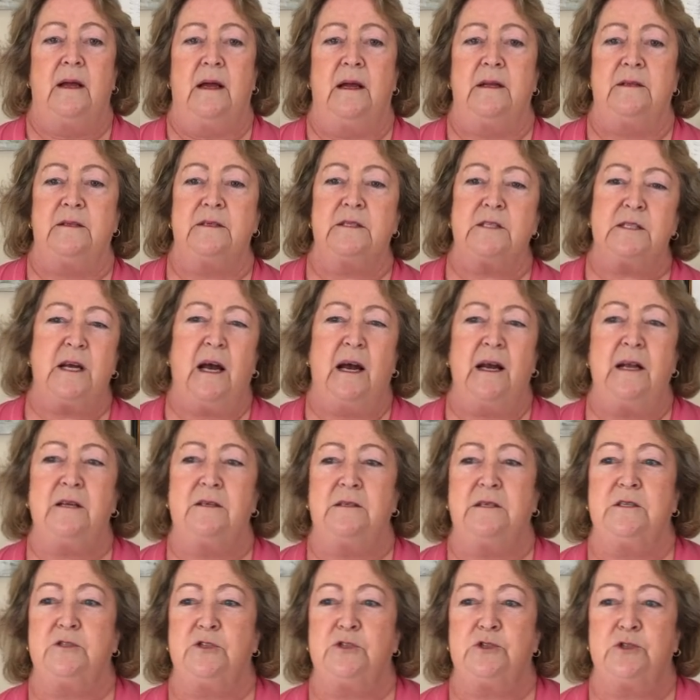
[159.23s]
And this kind
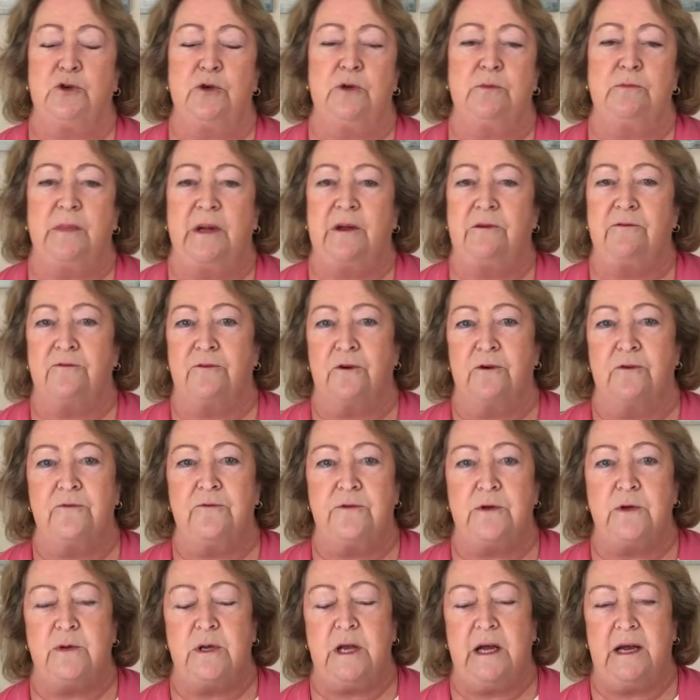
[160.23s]
of disturbed me for a
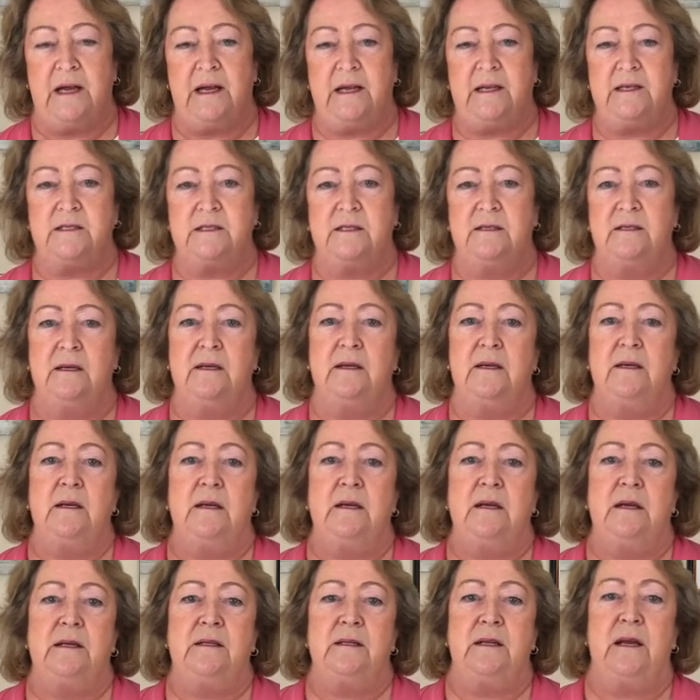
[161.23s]
few days,
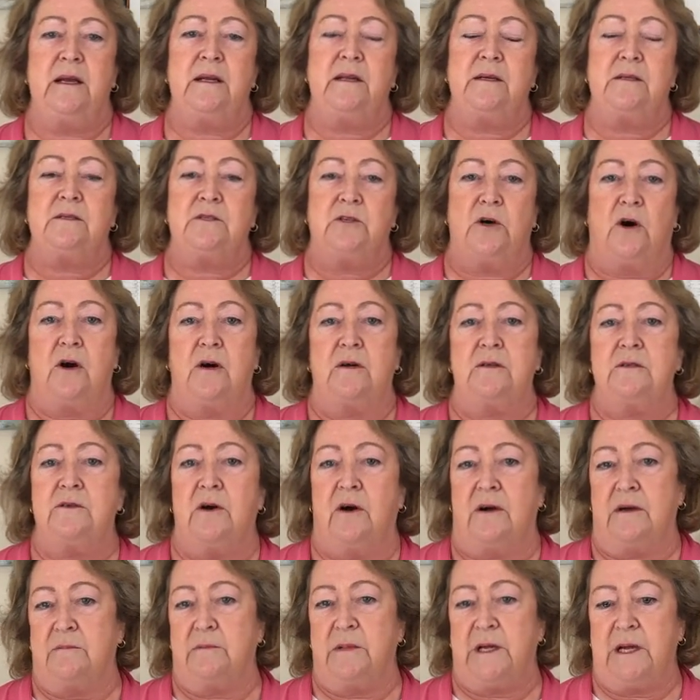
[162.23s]
and then it dawned
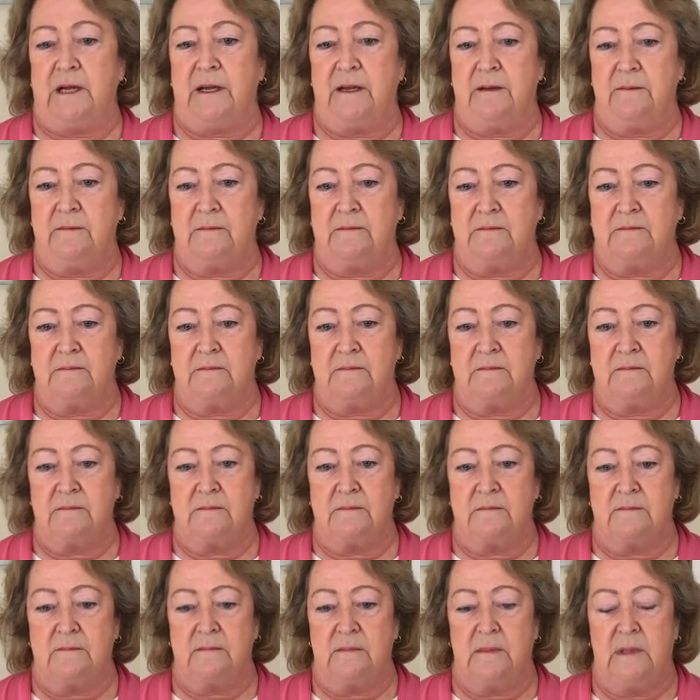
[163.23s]
on me.
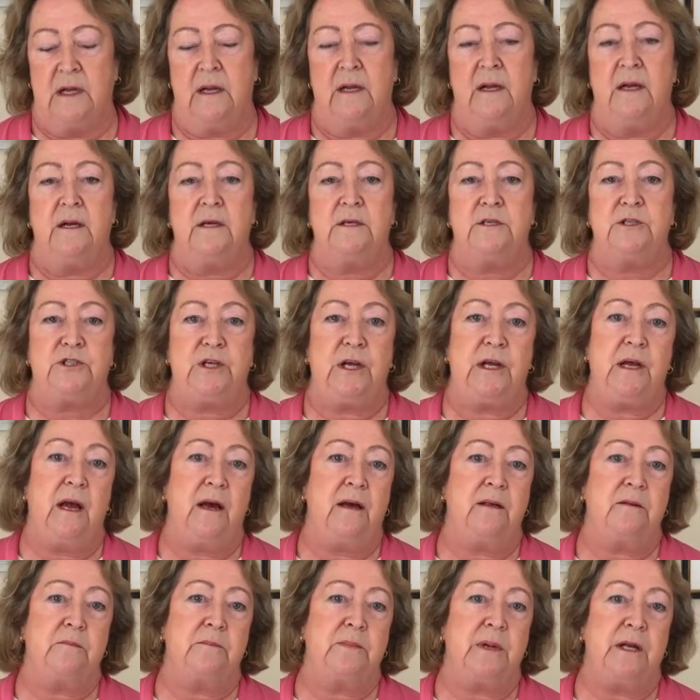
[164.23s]
She
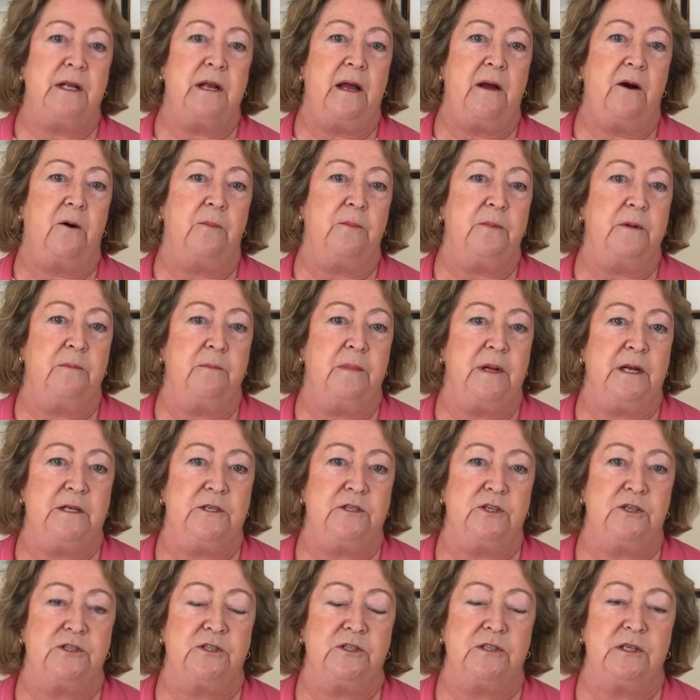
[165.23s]
hadn't been helping me
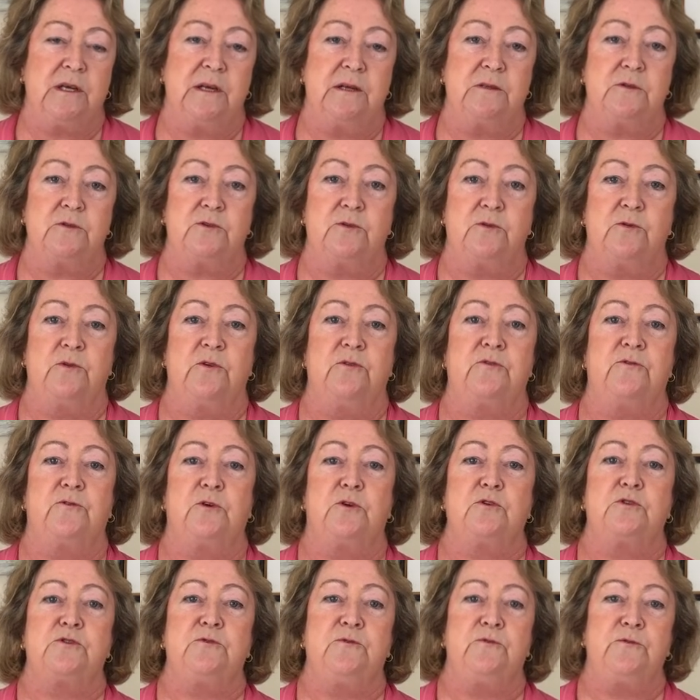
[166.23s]
just get through the
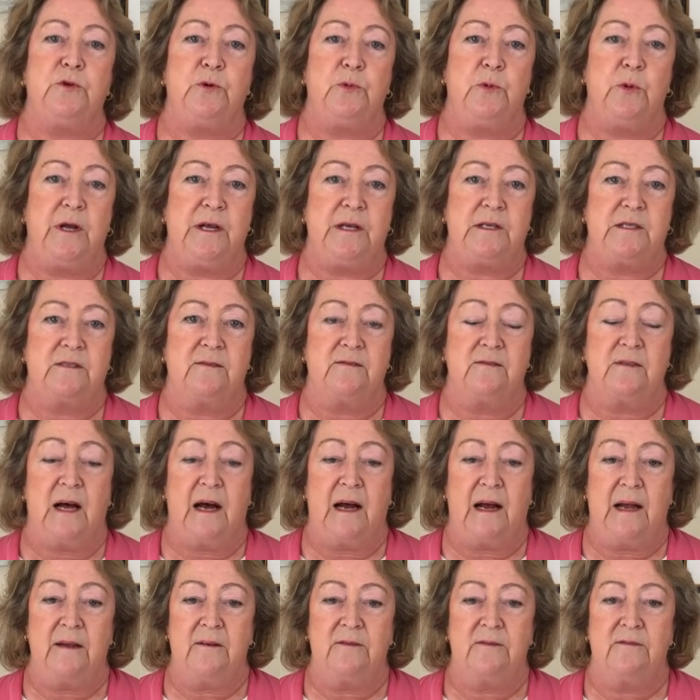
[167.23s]
first few weeks of
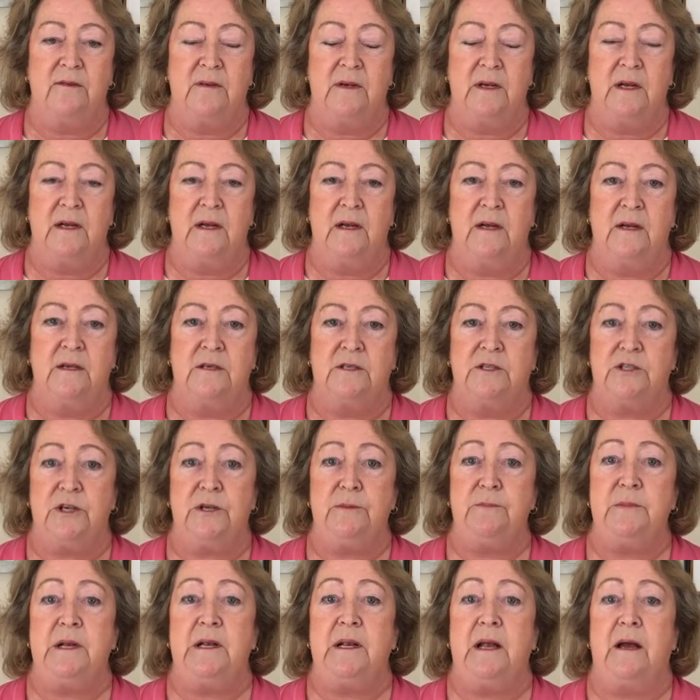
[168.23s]
life.
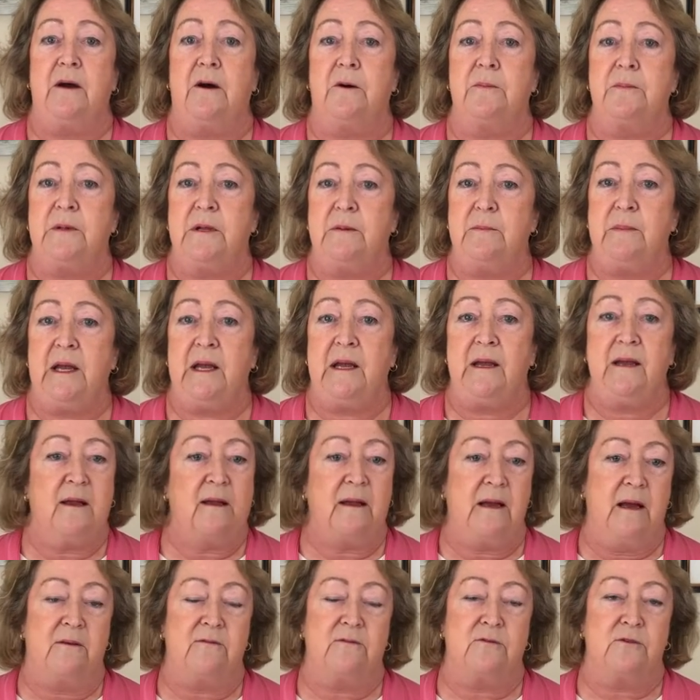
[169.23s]
She'd been helping me
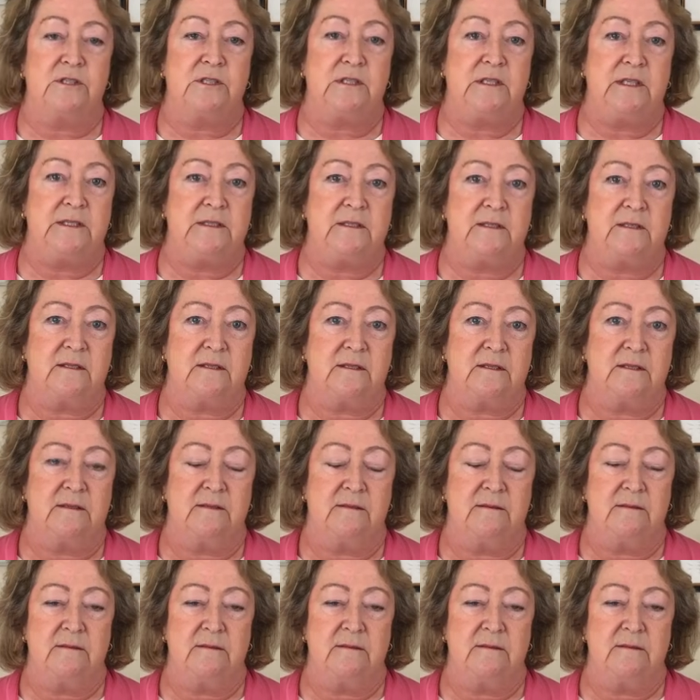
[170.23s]
ever since.